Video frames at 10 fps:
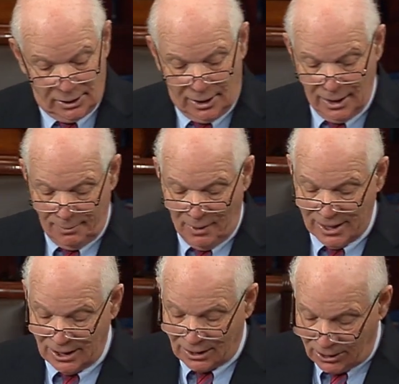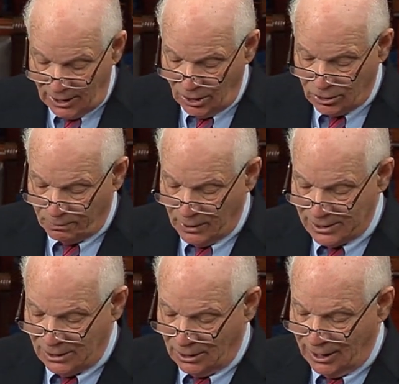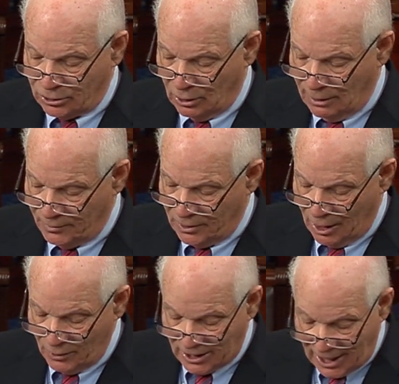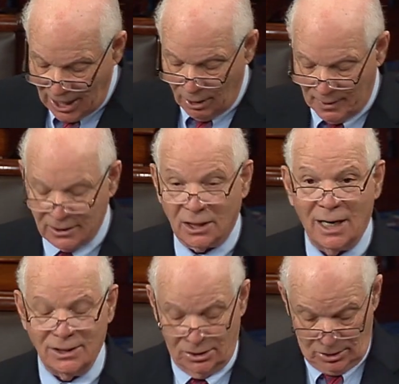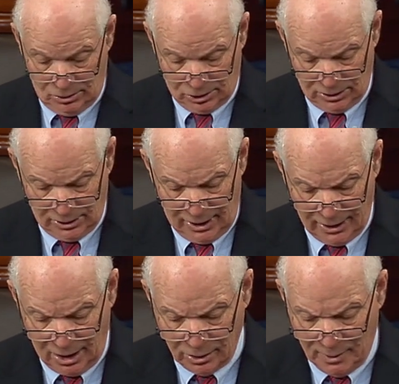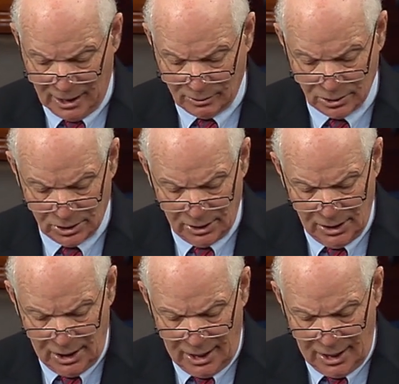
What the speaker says: It makes it clear to President-elect Trump that we care about the Constitution and our democracy